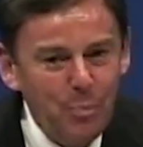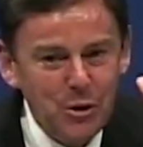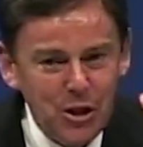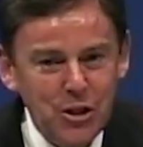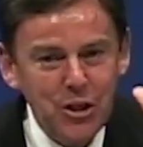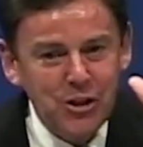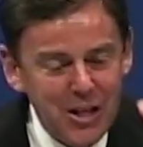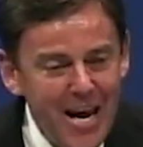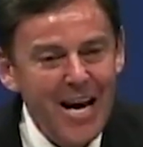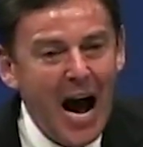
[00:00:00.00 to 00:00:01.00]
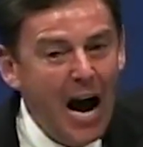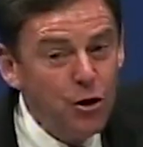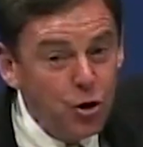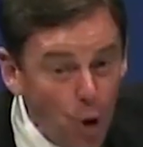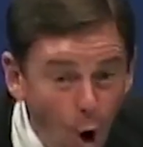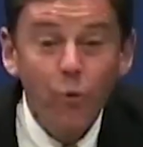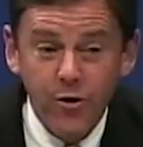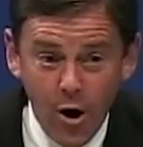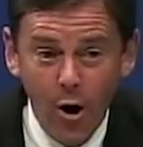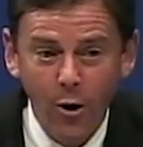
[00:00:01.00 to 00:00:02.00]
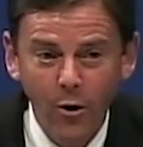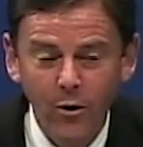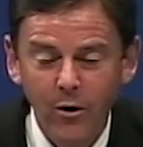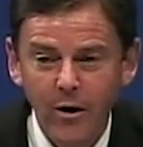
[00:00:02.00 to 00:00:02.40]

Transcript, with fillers: position saying I don't know